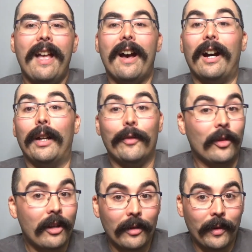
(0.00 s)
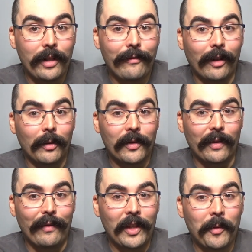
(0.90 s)
If you're not already, follow us
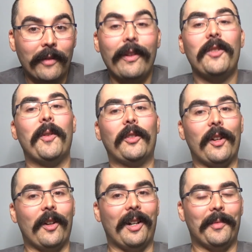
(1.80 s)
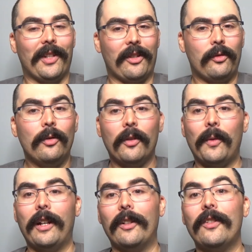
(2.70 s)
on Facebook.
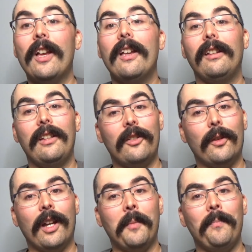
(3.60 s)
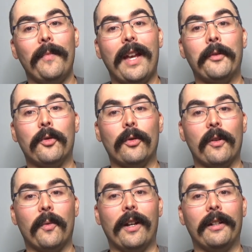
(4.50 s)
Facebook.com/TrueNorthWilds. Instagram
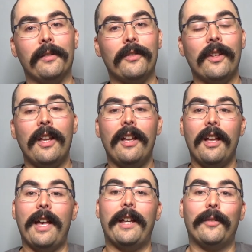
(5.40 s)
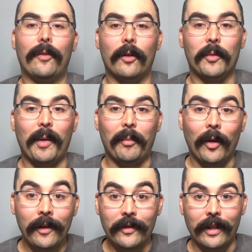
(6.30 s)
@TrueNorthWilds. And of course my
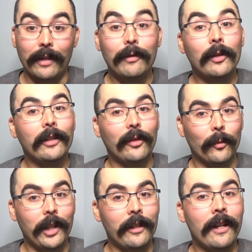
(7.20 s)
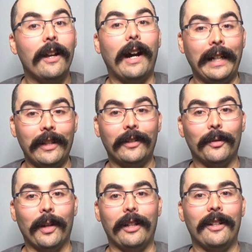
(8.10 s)
blog site. If you like to read, I like to
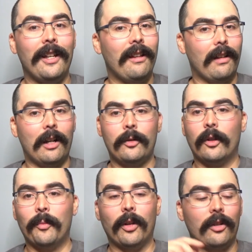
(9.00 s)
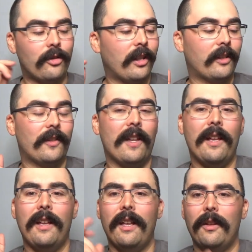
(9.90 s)
write. Outdoor projects,
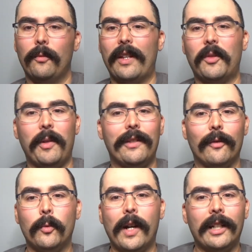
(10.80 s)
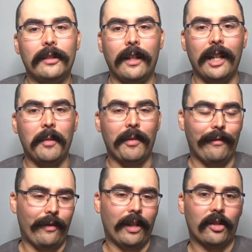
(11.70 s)
recipes for wild game and
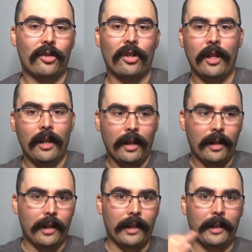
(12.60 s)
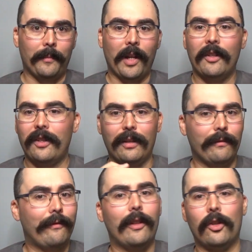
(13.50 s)
fish,
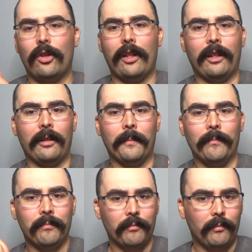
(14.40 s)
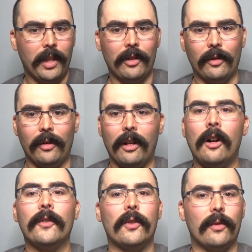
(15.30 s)
hunting, fishing, you know,
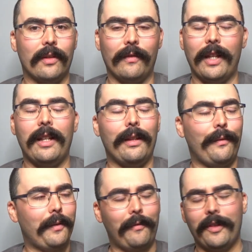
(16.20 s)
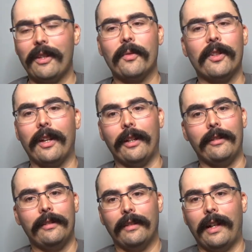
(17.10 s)
all sorts of, if it's
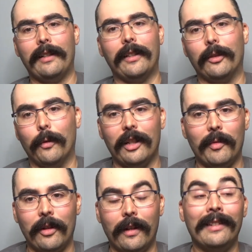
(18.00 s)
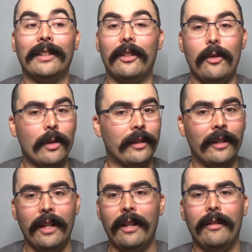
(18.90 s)
outside, I like to write about it. I like to do it.
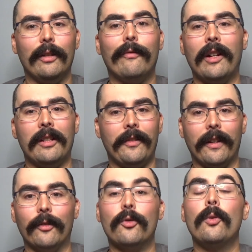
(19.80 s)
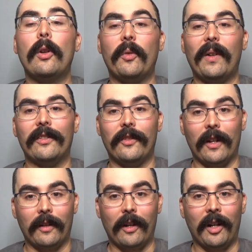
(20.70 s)
You'll find it there,
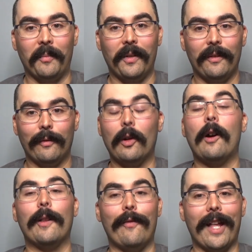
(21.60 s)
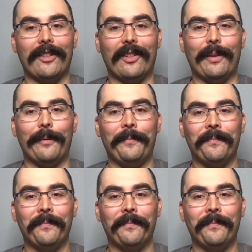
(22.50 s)
TrueNorthWilds.com for all of that stuff.